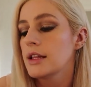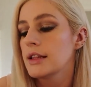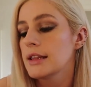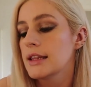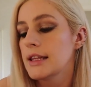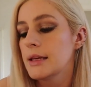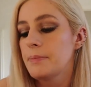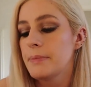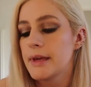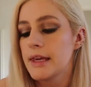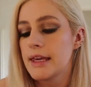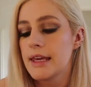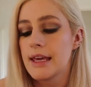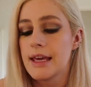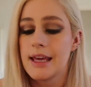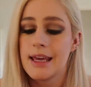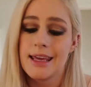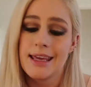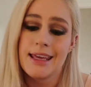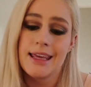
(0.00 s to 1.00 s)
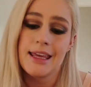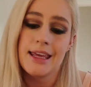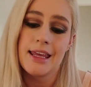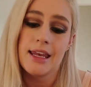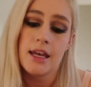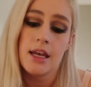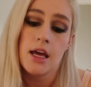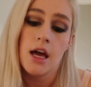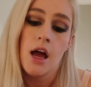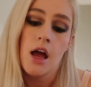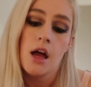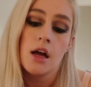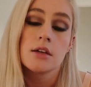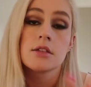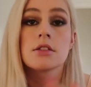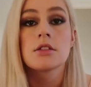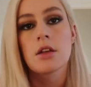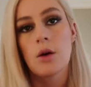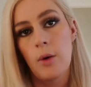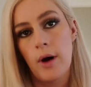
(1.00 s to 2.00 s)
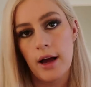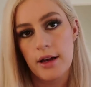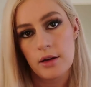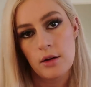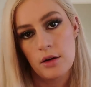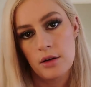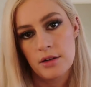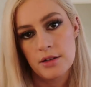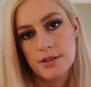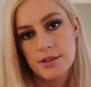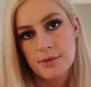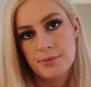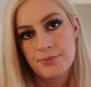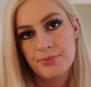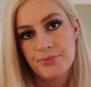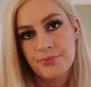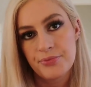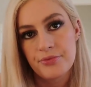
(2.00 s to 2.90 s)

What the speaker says: Lippy in Squad Goals.